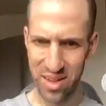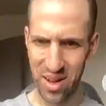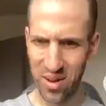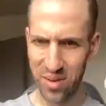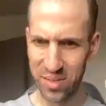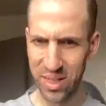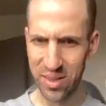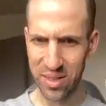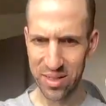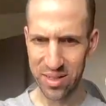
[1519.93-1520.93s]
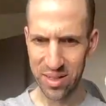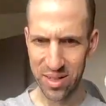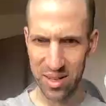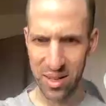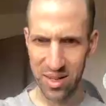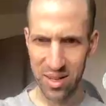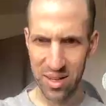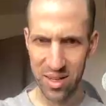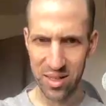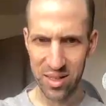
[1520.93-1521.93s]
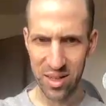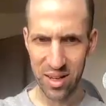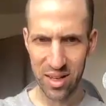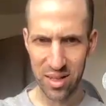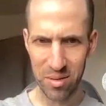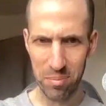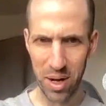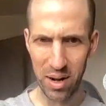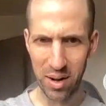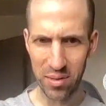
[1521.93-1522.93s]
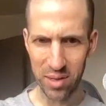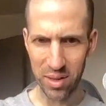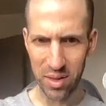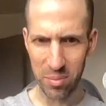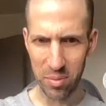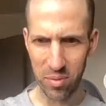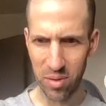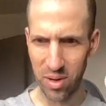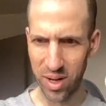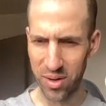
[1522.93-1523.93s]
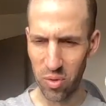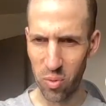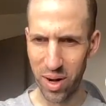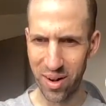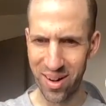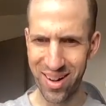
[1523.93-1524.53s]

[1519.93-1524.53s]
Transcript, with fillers: Oh, I've seen this, this uh, this bear. I've seen this before. I don't know where.